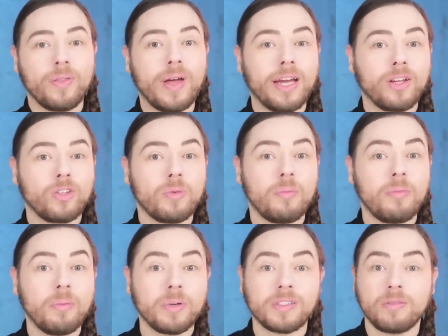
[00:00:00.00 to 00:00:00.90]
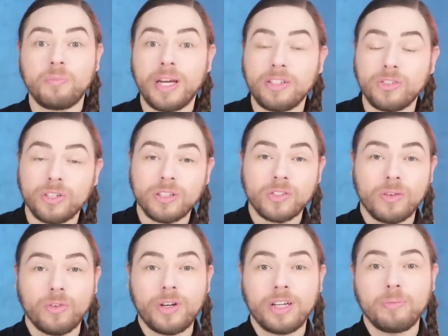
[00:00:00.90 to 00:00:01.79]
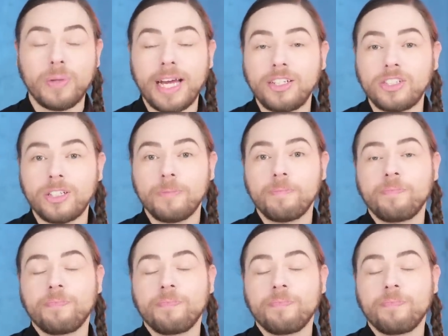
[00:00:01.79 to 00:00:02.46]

Thank you to my members and patrons who have already pledged.